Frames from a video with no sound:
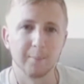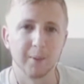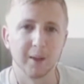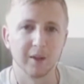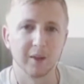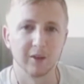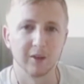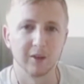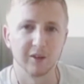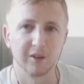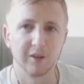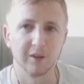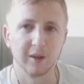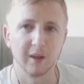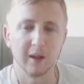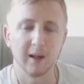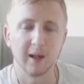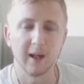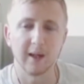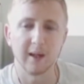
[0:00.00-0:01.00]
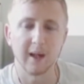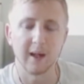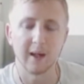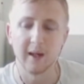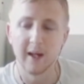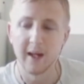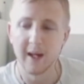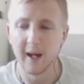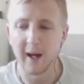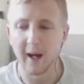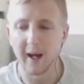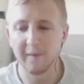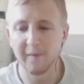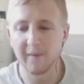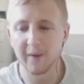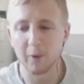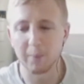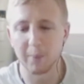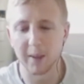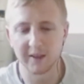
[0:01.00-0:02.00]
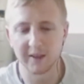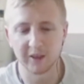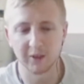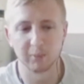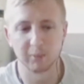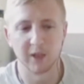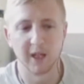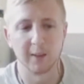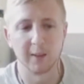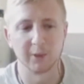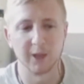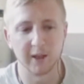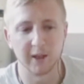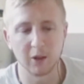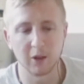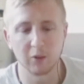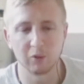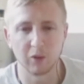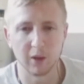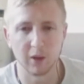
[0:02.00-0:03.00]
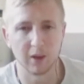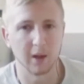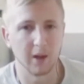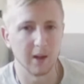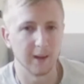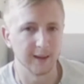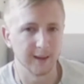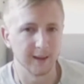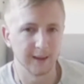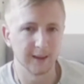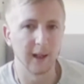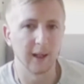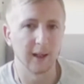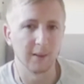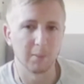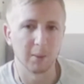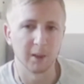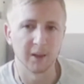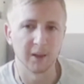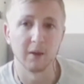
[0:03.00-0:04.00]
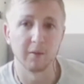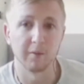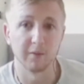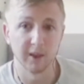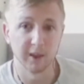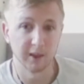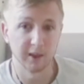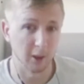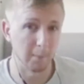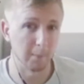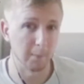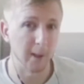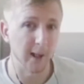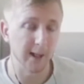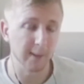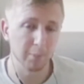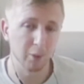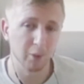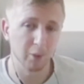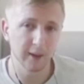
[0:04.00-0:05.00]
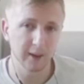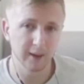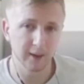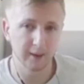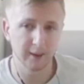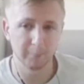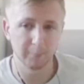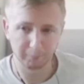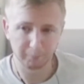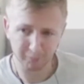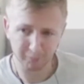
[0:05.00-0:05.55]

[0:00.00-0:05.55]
because and and I feel bad sometimes. I don't really like selling my services on pain points.